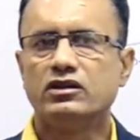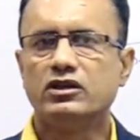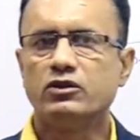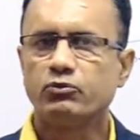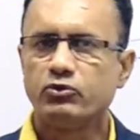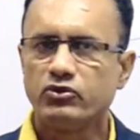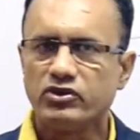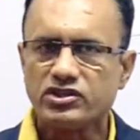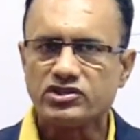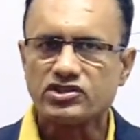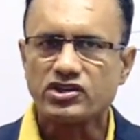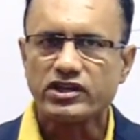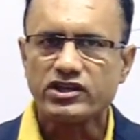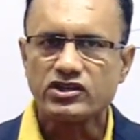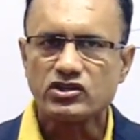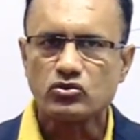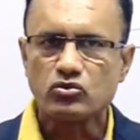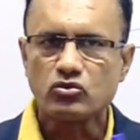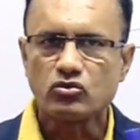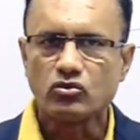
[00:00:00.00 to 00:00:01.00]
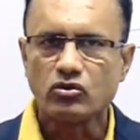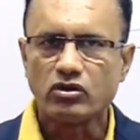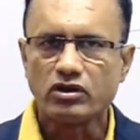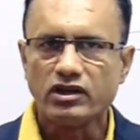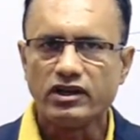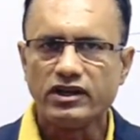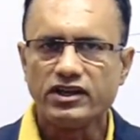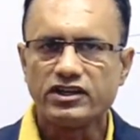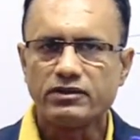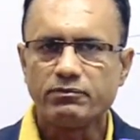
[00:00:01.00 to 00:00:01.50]
if we try to
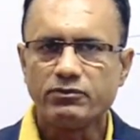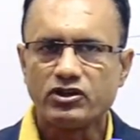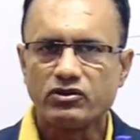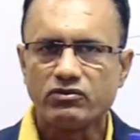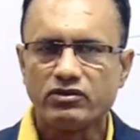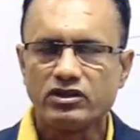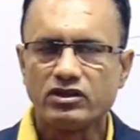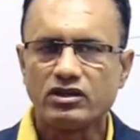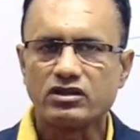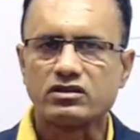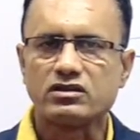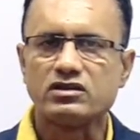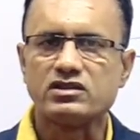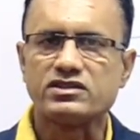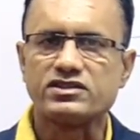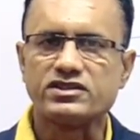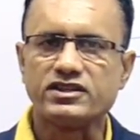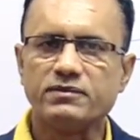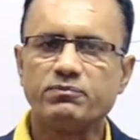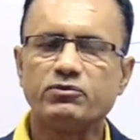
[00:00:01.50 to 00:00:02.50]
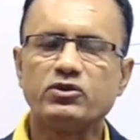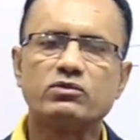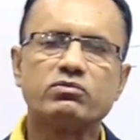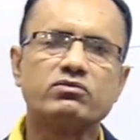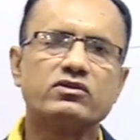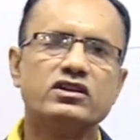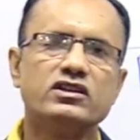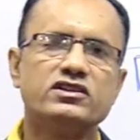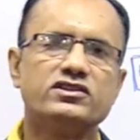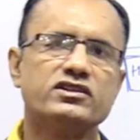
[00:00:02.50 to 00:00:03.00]
correlate between the concept
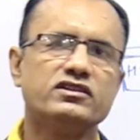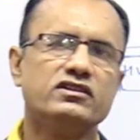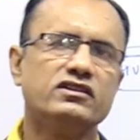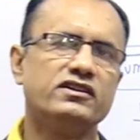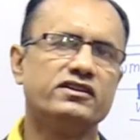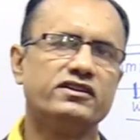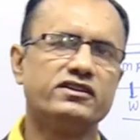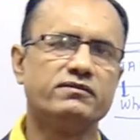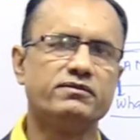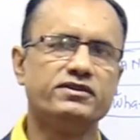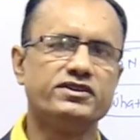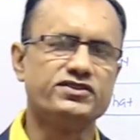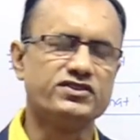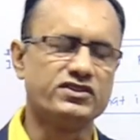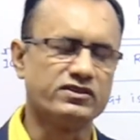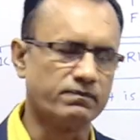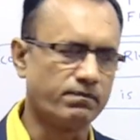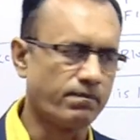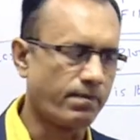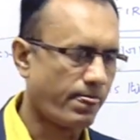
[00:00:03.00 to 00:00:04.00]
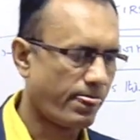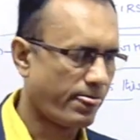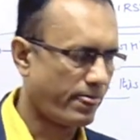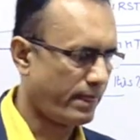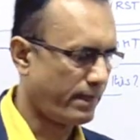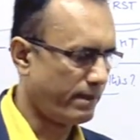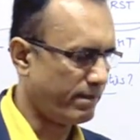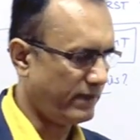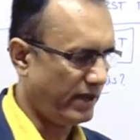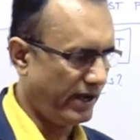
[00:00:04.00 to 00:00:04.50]
of culture relativism
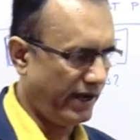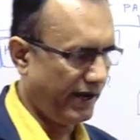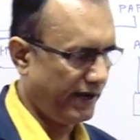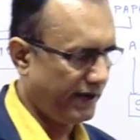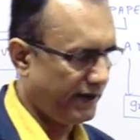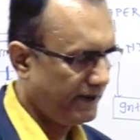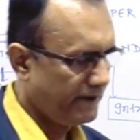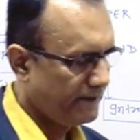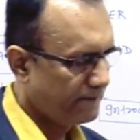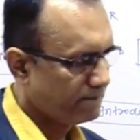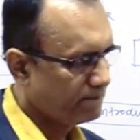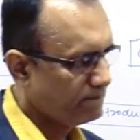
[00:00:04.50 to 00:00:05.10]
and